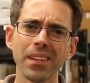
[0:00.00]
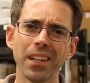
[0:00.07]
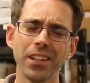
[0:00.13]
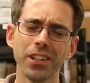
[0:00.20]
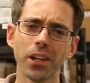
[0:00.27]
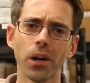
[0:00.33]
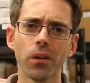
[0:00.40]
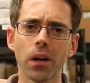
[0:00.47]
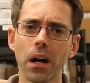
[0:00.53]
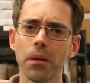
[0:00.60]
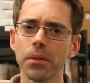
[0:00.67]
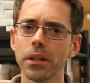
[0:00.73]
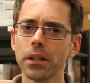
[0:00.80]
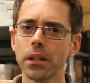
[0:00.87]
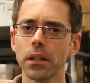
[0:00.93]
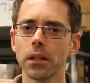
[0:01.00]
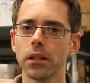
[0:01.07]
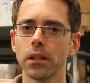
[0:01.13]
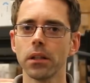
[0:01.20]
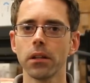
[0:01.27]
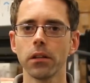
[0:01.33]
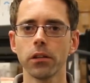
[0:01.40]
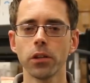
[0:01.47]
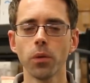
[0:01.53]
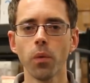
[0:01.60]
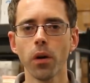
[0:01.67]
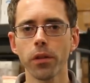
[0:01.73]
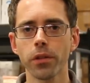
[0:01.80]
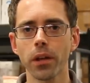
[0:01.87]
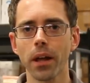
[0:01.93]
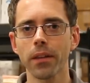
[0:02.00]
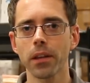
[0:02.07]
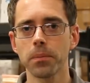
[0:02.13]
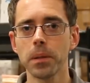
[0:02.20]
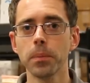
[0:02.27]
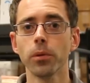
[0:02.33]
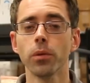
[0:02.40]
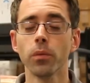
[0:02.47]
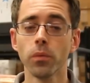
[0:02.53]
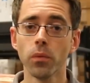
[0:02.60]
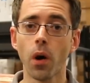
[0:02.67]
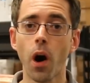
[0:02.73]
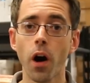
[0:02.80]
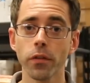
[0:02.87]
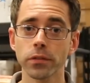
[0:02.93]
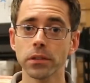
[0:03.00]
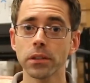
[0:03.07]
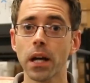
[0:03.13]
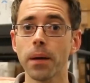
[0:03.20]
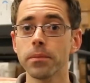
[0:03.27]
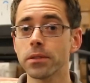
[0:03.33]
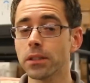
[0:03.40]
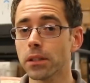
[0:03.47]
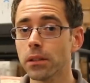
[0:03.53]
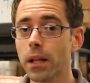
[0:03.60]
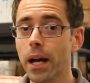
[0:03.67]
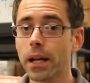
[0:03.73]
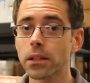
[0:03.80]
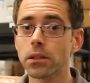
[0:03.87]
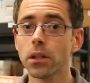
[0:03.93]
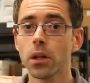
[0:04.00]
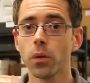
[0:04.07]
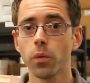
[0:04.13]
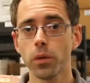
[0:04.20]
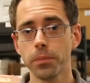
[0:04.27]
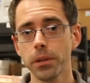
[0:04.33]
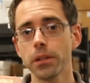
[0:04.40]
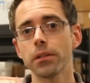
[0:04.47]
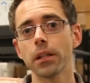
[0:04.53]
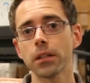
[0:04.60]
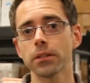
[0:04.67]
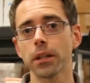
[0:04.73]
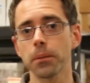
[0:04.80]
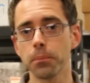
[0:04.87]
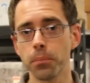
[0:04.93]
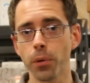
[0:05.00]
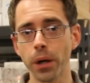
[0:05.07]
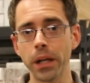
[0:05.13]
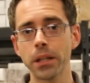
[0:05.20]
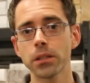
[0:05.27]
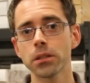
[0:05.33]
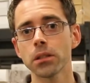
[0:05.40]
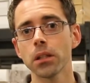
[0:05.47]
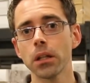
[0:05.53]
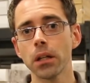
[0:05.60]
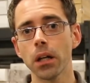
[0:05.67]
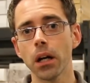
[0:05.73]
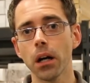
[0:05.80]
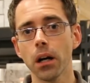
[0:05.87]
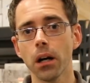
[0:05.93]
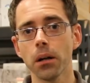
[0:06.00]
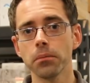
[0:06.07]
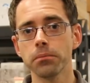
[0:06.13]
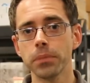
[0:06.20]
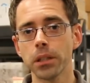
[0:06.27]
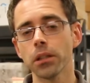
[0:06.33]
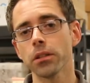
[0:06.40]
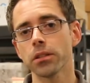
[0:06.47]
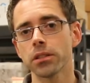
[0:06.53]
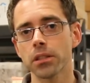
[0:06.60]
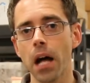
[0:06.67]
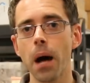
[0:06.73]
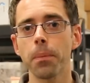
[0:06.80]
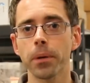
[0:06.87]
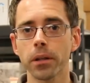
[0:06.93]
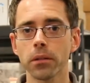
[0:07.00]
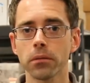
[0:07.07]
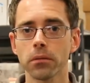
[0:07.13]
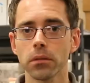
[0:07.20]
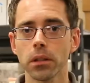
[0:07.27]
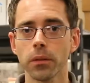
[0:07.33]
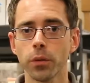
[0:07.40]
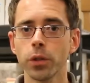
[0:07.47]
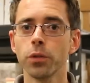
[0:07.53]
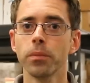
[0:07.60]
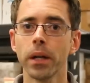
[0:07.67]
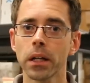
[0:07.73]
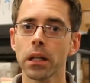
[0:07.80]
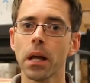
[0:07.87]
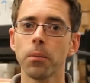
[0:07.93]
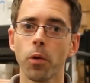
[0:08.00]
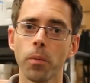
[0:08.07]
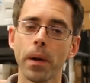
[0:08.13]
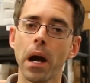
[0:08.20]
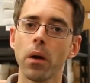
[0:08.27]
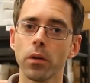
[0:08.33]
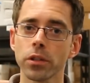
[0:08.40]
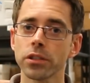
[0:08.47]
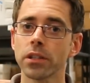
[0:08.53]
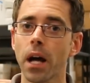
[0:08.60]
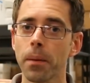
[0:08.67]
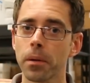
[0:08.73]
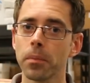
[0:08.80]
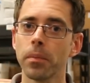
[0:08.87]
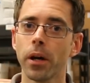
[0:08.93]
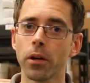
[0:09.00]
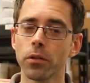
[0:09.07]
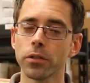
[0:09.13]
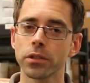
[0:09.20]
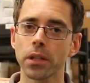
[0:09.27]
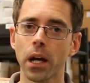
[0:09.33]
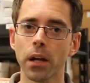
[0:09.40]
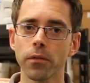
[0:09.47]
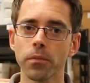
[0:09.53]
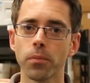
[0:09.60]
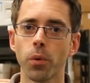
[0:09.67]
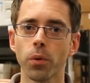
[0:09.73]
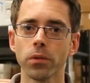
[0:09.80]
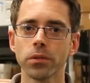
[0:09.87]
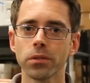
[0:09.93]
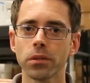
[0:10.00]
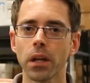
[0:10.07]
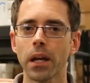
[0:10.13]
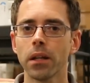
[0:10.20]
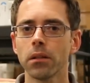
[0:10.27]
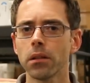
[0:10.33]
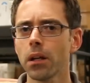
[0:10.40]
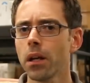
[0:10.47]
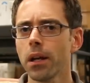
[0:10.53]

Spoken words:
You know, I mean, the one thing I think people oftentimes neglect would be things like brakes, because stopping, when you make a lot more power, stopping better is kind of important. And,